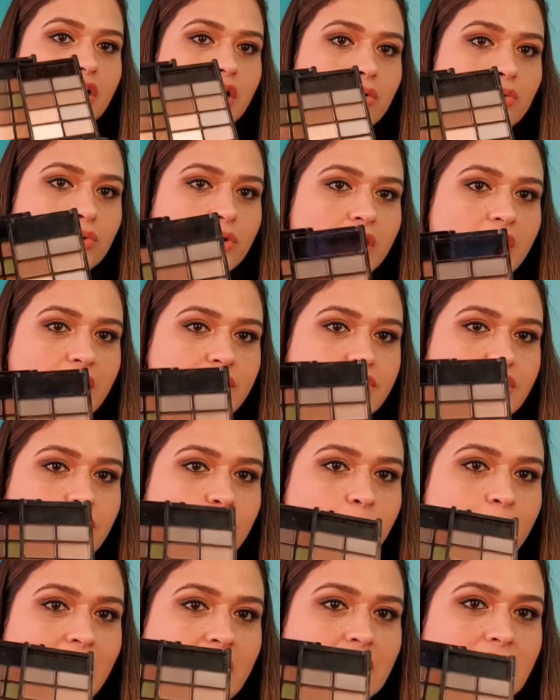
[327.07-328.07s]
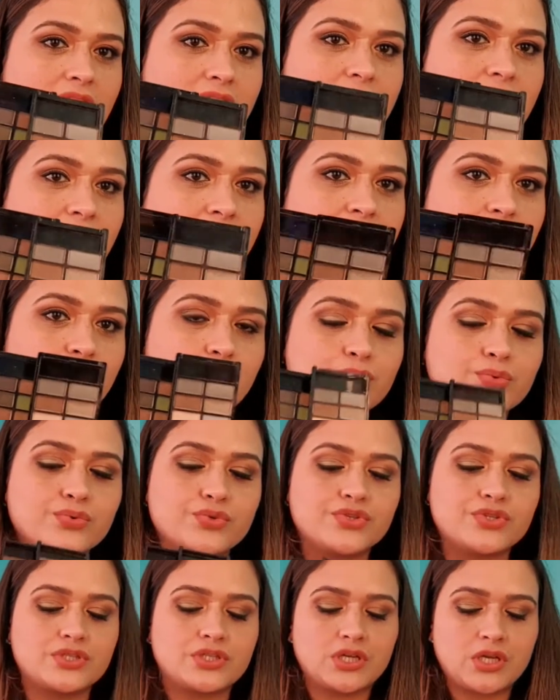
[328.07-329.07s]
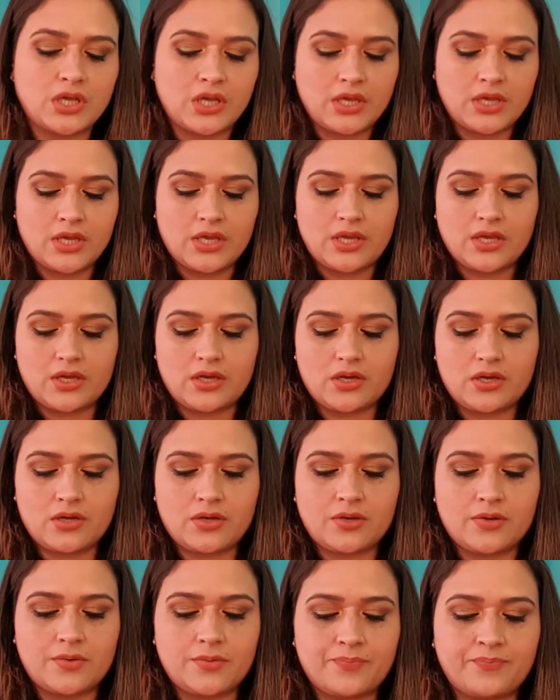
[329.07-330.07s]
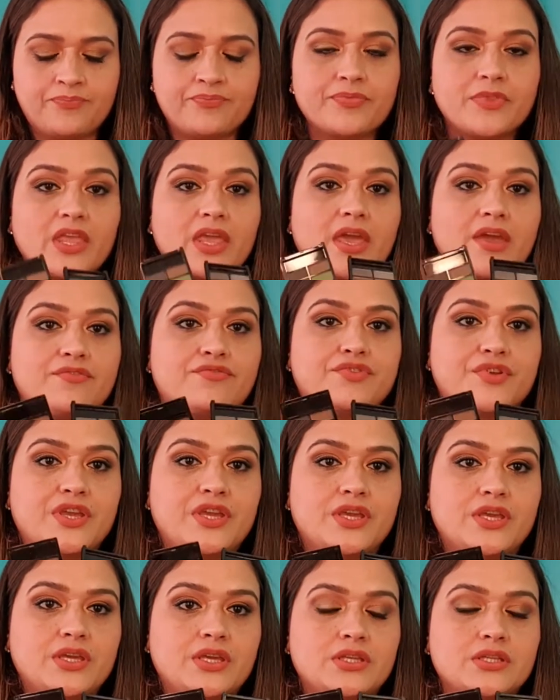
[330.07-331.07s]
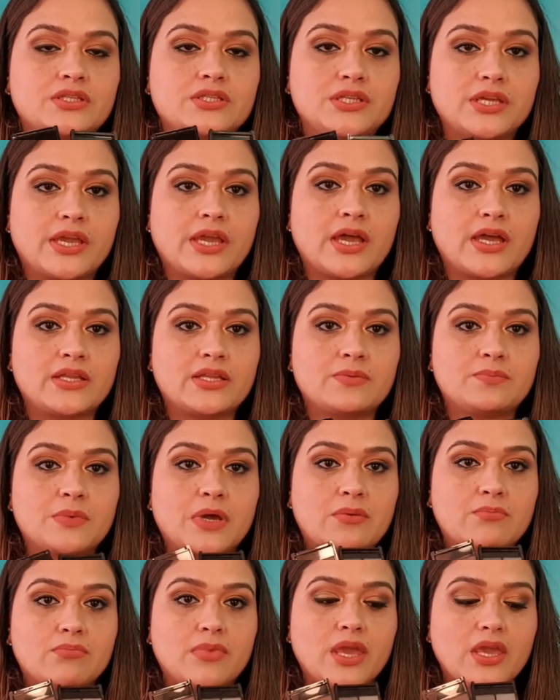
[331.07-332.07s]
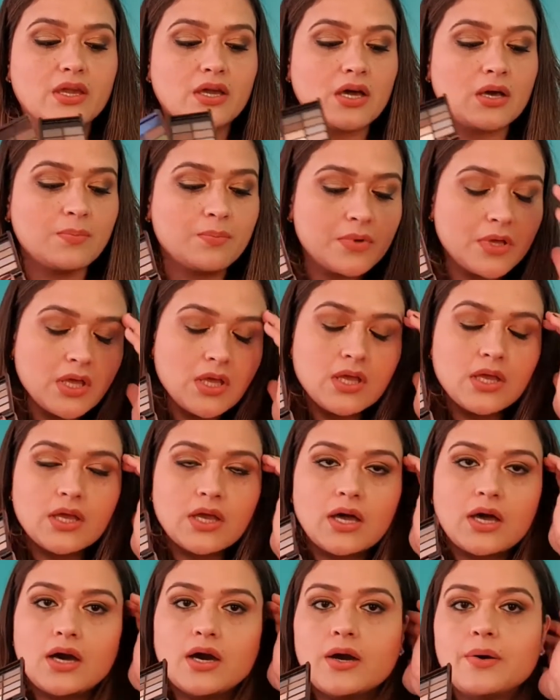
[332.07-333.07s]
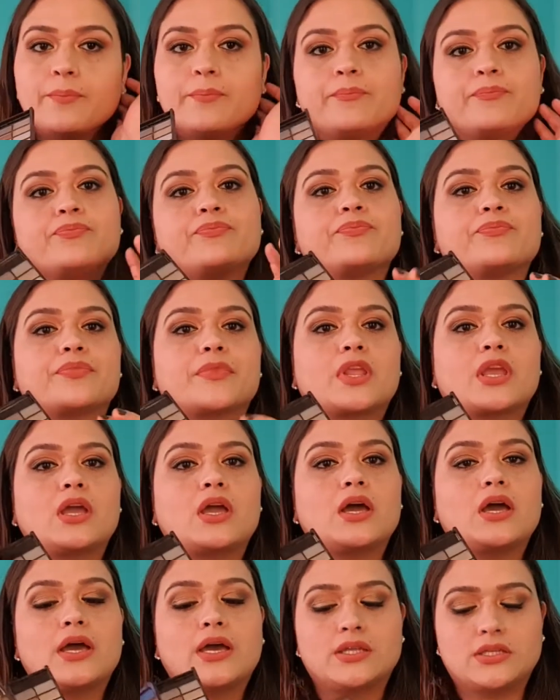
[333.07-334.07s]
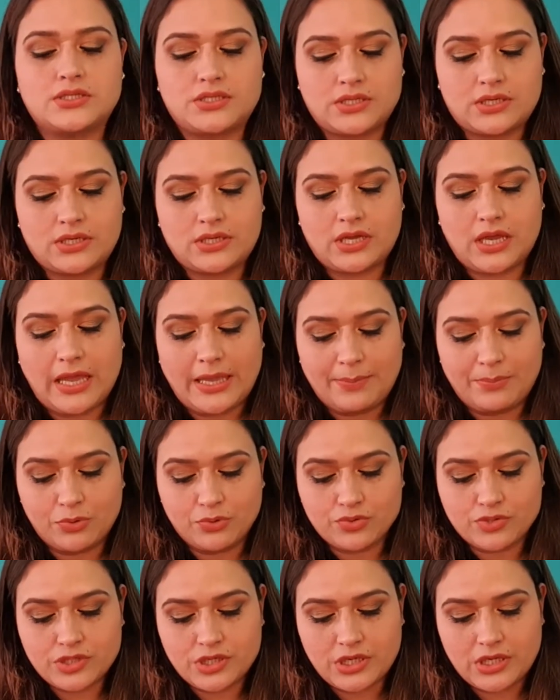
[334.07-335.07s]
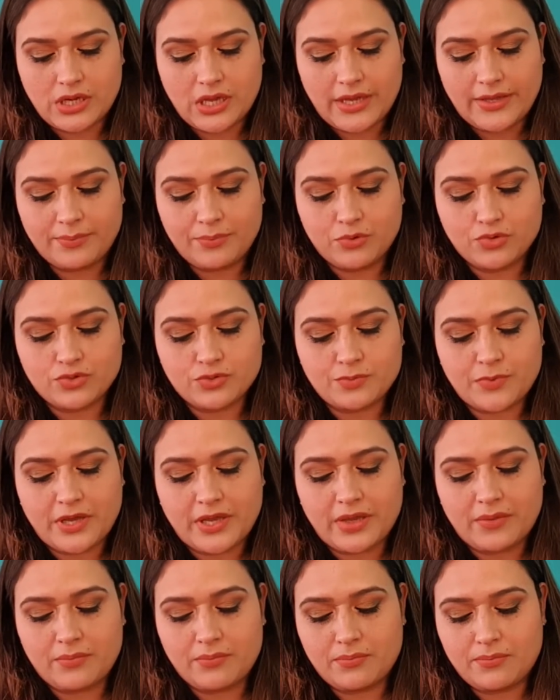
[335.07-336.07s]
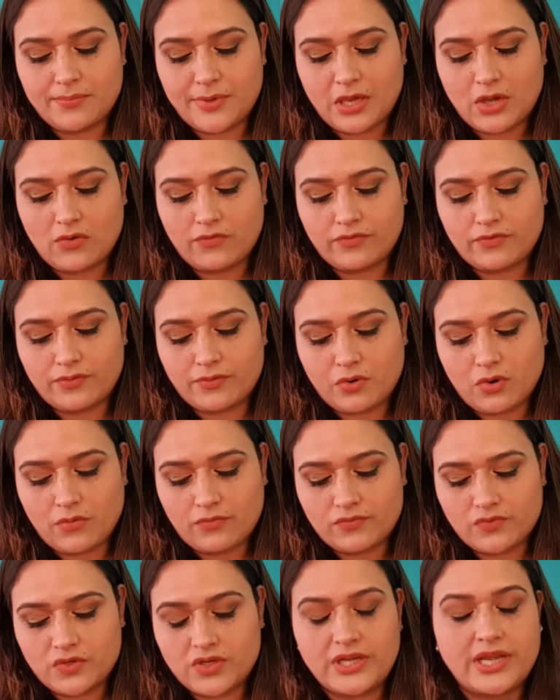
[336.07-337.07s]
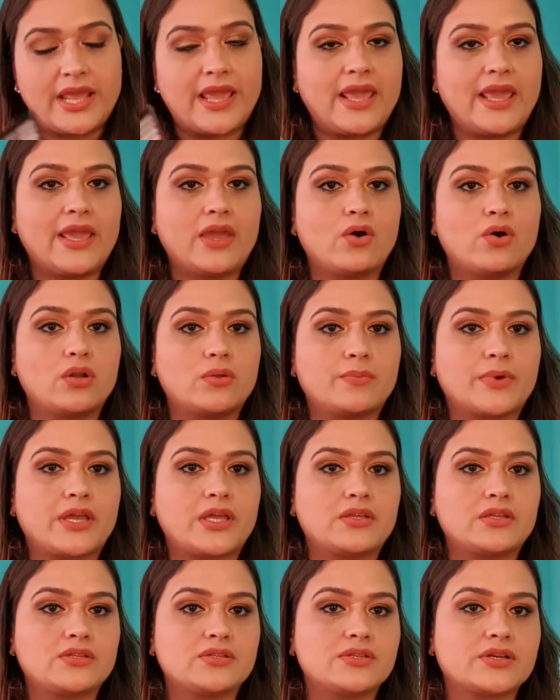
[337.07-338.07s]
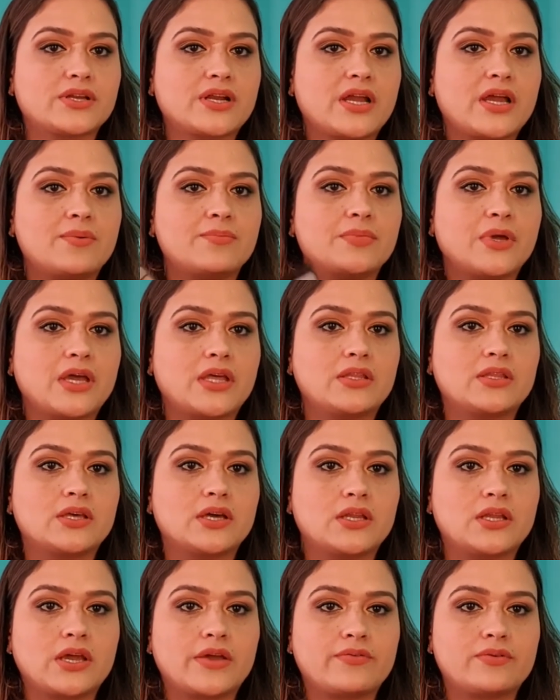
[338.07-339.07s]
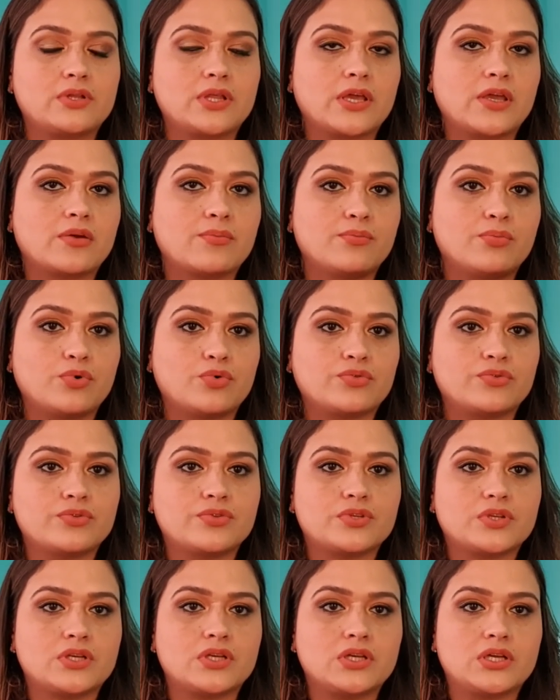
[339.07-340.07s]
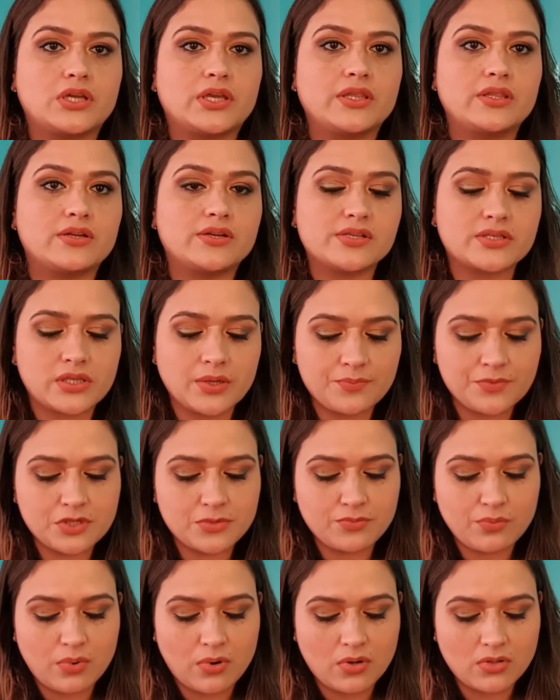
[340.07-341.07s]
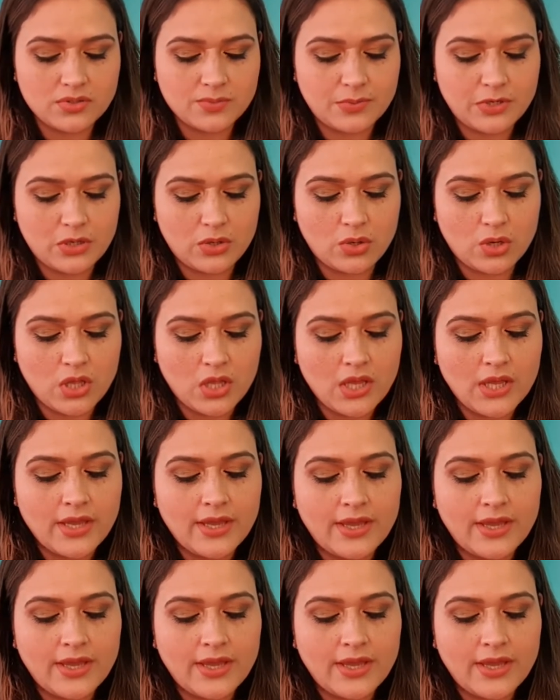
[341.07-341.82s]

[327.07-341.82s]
the only eyeshadow palettes I used every day I did my makeup. And I post my makeup of the day on my Instagram, and then I will link both in the description box below,